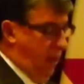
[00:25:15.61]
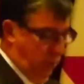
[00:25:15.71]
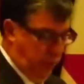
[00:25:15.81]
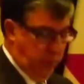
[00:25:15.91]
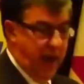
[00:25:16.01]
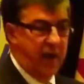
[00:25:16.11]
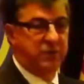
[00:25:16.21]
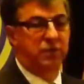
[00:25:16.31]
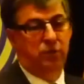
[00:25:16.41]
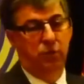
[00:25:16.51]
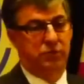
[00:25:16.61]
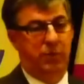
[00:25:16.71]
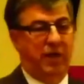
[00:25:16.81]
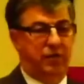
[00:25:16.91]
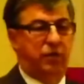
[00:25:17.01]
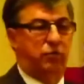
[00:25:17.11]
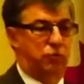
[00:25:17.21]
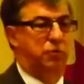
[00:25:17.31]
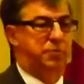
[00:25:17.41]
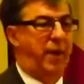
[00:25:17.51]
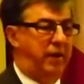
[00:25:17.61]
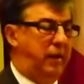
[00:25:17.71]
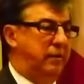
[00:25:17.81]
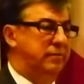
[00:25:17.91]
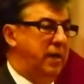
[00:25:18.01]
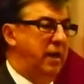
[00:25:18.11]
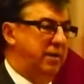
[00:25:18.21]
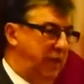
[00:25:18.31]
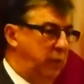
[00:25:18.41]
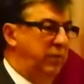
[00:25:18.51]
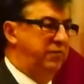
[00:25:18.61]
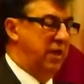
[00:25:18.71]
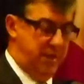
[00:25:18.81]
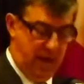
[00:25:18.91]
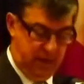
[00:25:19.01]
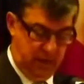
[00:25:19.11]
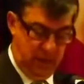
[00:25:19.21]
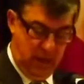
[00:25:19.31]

What we had to do was we had to control spending, and I think we've done that.